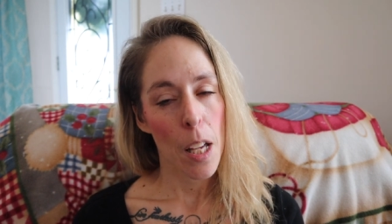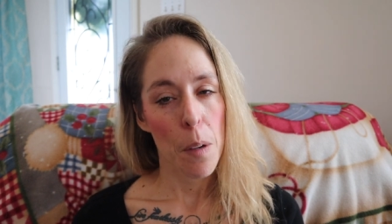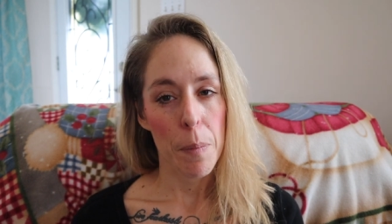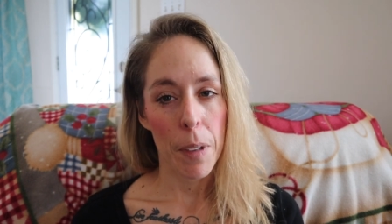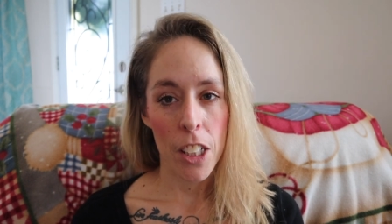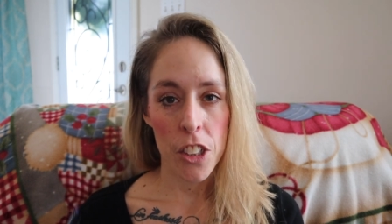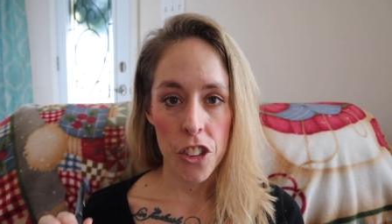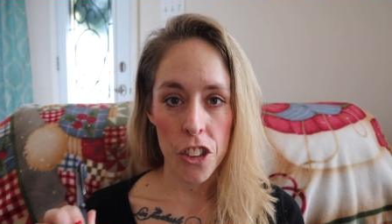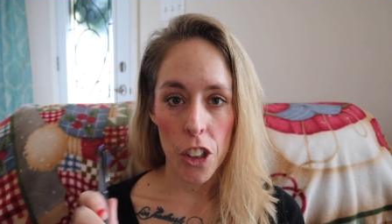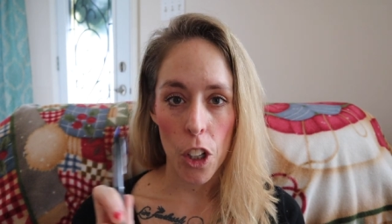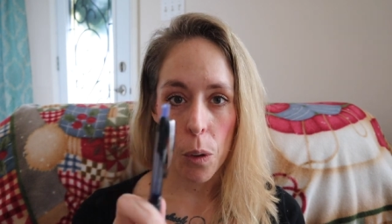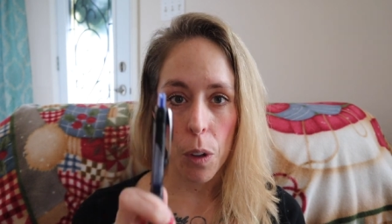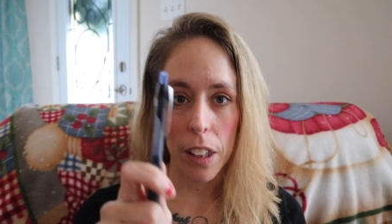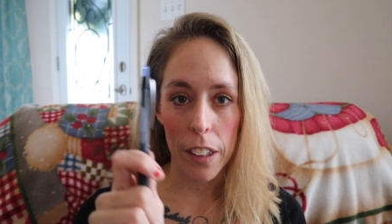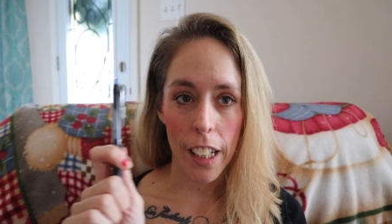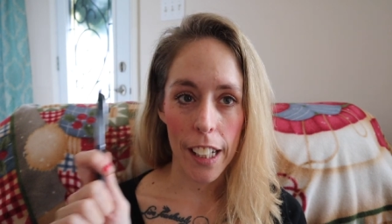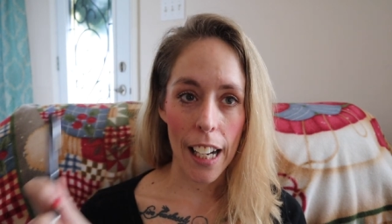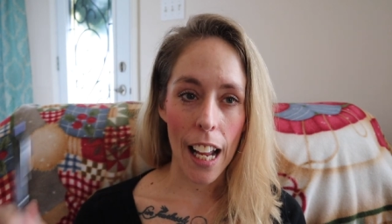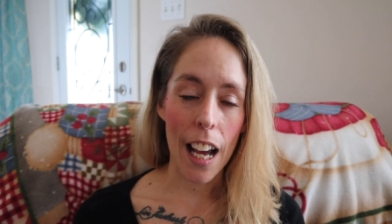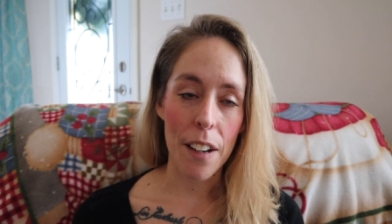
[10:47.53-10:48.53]
Because you know,
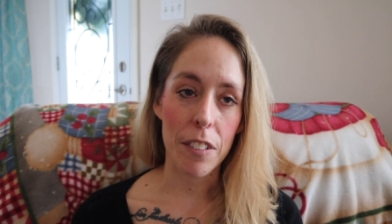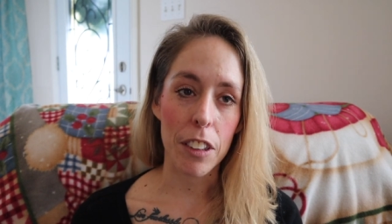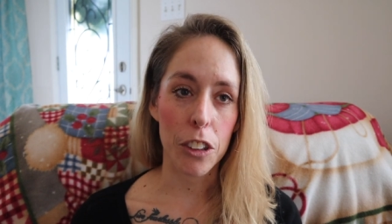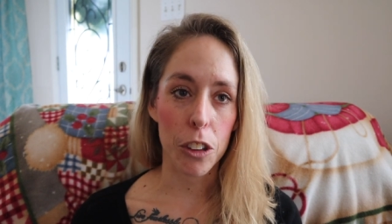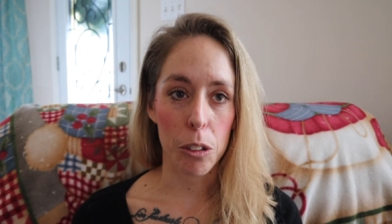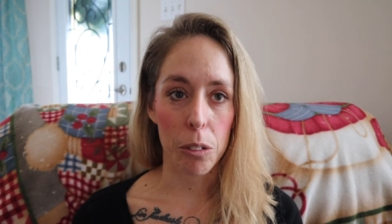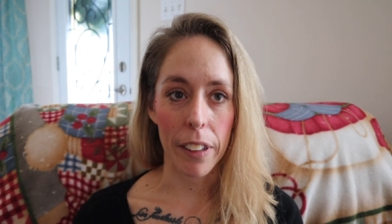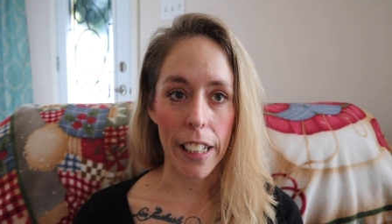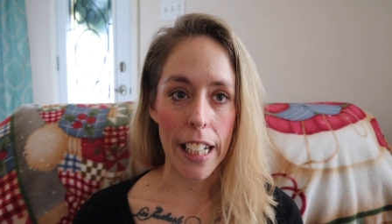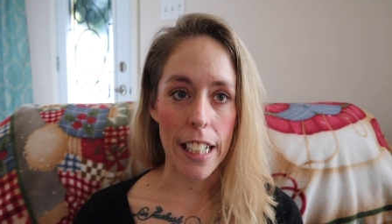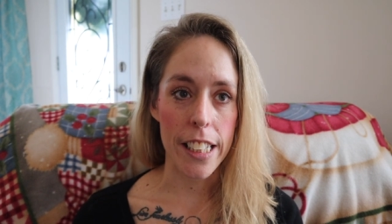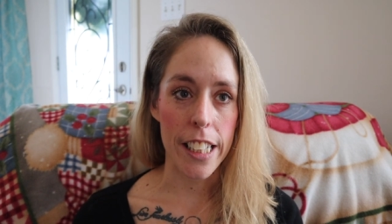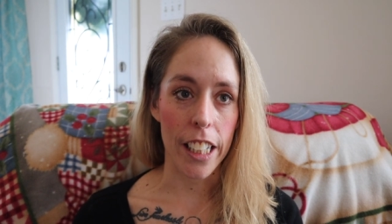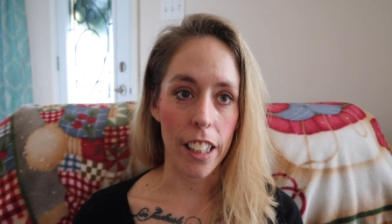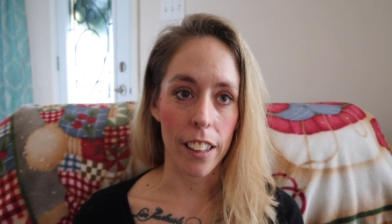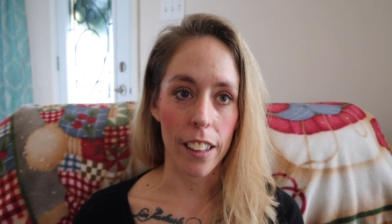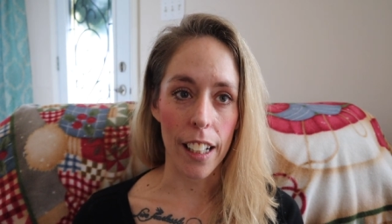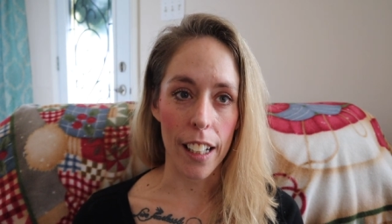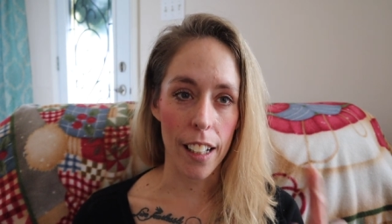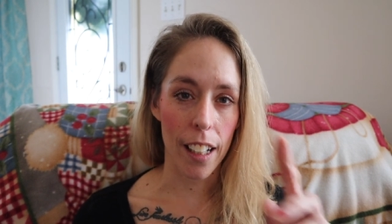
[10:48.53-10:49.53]
I'm gonna have a little rant
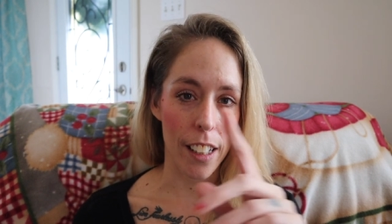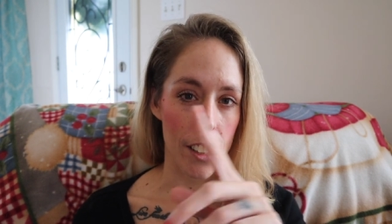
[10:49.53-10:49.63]
here, and I,